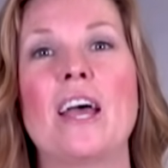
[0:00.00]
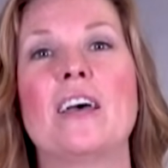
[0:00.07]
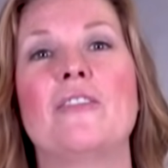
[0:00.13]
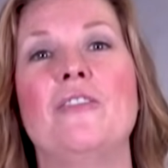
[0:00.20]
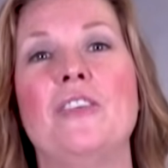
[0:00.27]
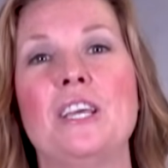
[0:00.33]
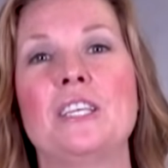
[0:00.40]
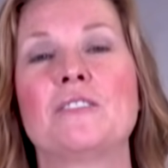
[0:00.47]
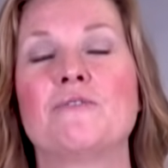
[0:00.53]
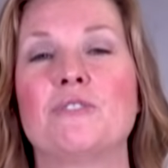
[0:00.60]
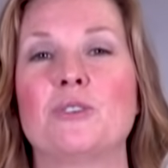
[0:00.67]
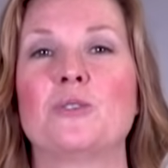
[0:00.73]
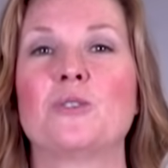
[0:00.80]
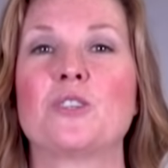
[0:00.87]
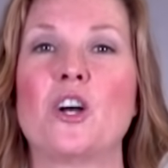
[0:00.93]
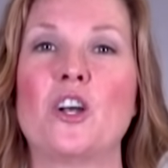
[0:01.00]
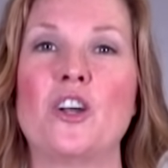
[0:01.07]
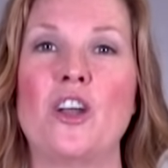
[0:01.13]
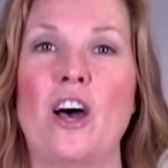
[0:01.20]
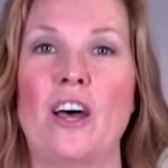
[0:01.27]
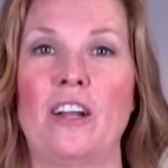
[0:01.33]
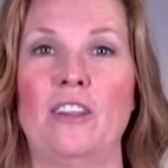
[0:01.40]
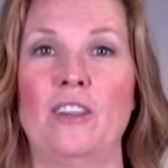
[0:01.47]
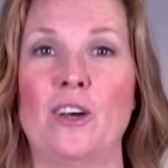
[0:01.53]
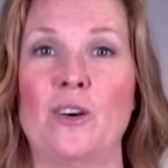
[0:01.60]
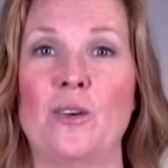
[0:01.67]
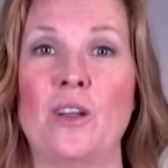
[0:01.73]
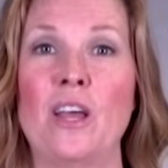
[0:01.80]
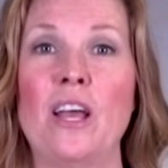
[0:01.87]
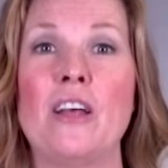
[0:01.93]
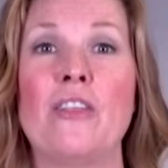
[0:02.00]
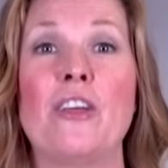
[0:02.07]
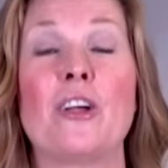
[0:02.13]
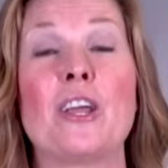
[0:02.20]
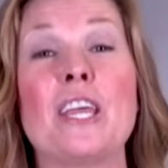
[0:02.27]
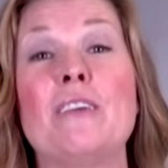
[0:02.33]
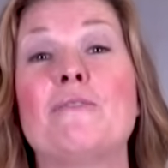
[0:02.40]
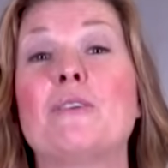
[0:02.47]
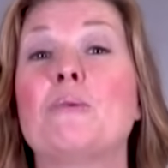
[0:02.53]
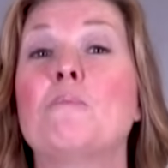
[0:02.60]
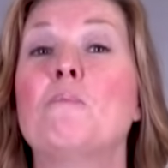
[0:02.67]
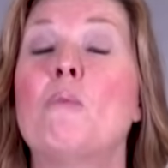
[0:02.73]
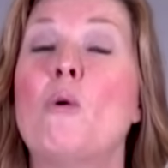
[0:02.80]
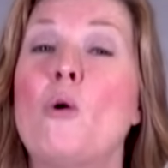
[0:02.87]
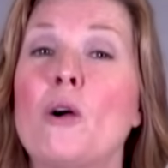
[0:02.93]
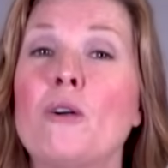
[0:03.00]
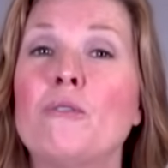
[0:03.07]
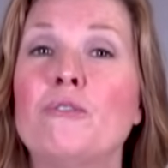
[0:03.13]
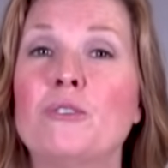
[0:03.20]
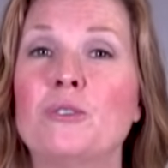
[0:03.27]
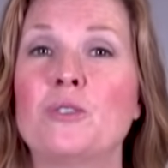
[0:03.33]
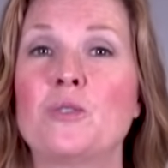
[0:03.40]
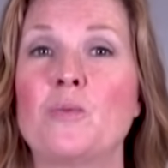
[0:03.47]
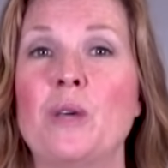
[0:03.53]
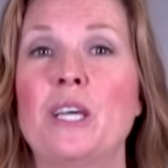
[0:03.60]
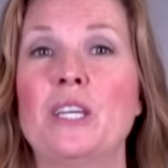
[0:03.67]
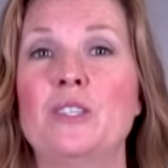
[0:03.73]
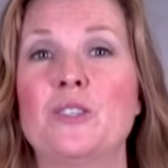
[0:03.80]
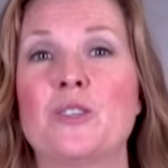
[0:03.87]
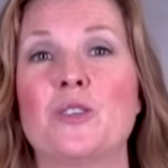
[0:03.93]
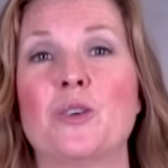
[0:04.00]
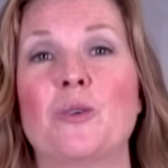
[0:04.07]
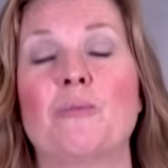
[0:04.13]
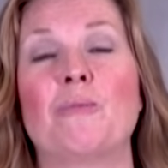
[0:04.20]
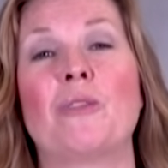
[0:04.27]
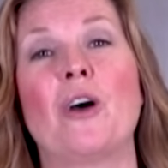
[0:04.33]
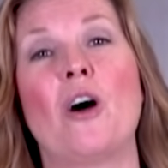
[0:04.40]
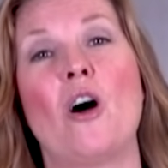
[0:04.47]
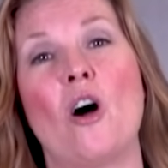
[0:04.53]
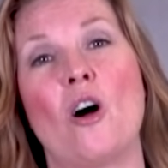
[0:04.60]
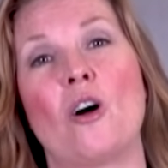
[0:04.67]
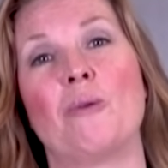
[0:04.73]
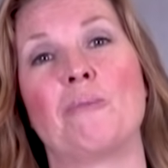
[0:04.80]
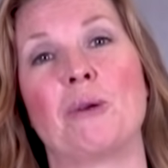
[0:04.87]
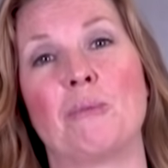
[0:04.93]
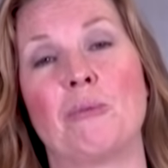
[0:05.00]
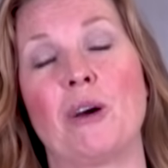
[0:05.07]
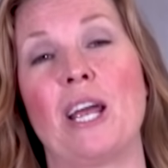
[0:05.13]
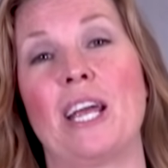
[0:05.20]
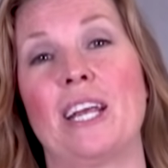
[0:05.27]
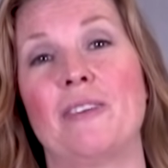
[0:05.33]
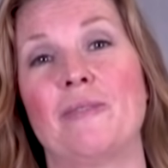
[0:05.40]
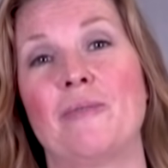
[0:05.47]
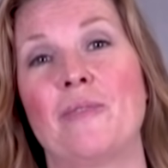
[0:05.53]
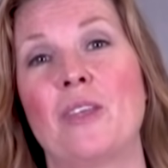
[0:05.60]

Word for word: These foods are not alone. There are even more foods we consume that harm your brain.